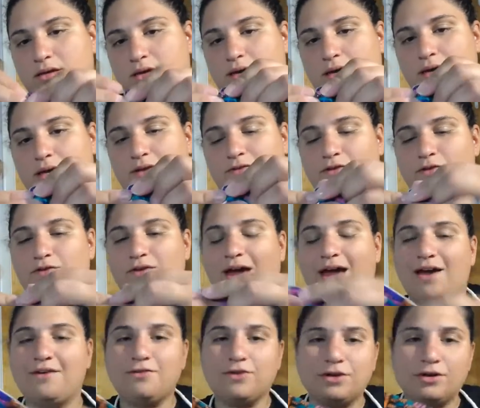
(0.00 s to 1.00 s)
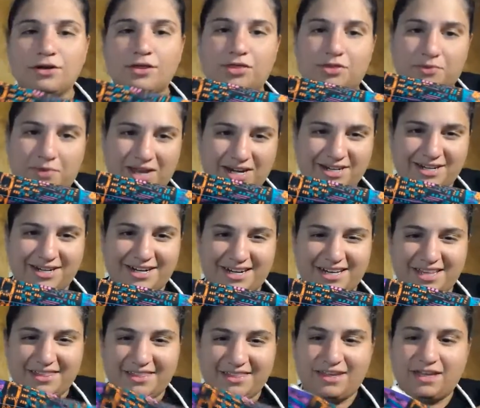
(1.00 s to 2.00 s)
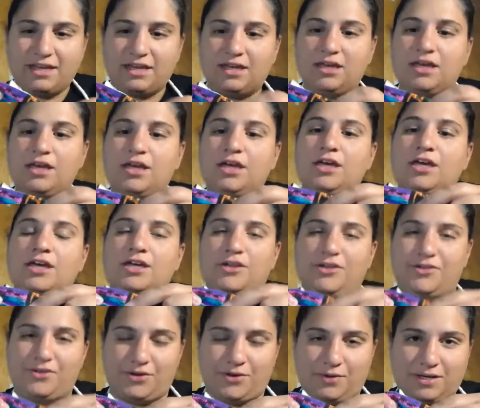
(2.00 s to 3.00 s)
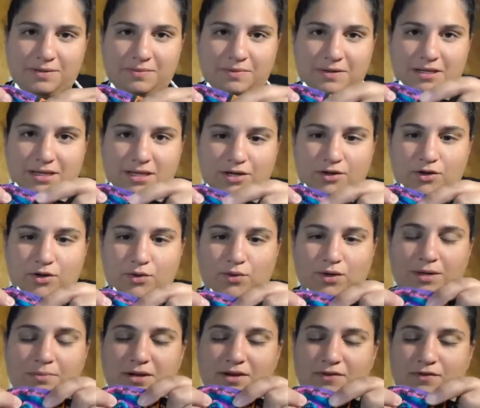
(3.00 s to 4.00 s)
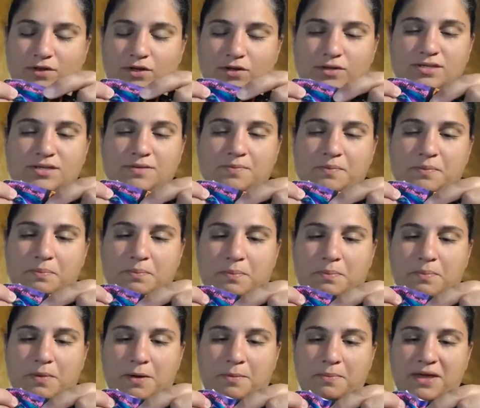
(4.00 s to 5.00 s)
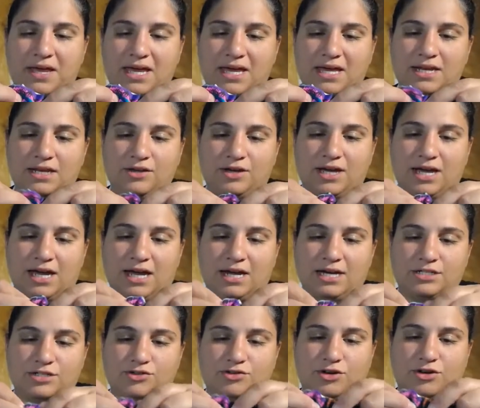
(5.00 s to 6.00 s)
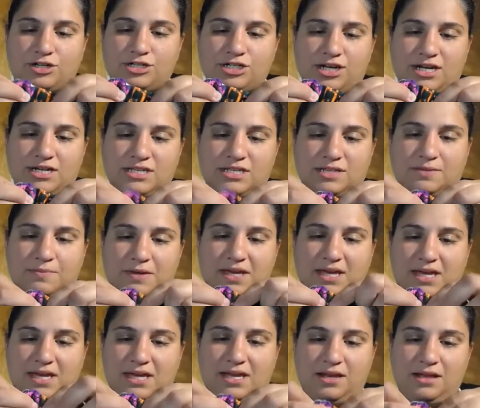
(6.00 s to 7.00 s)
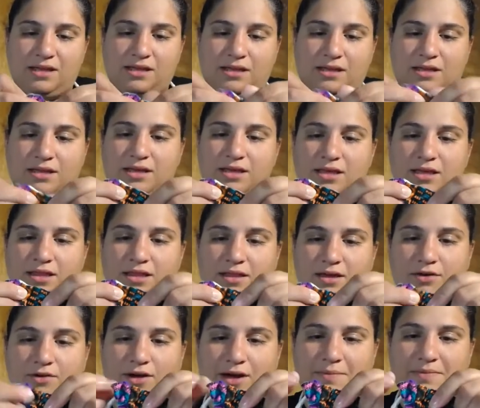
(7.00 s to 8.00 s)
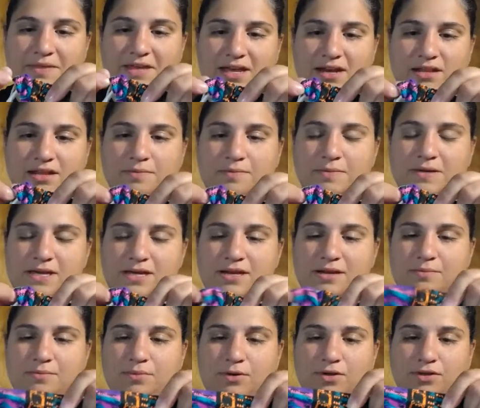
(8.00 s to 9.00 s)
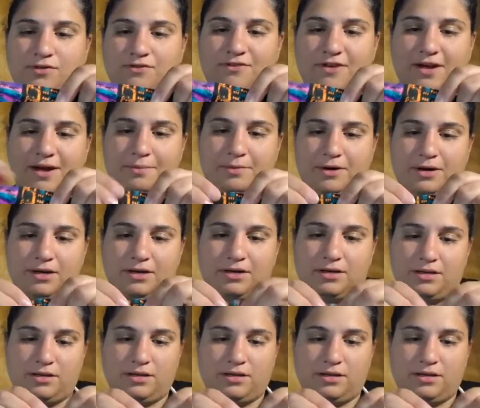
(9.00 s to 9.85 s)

Okay, and if you've ever threaded anything, you know, it can be a little annoying, but if you use a, a pin, you can kind of scrunch it onto the pin and grab the end of the pin and pull the fabric.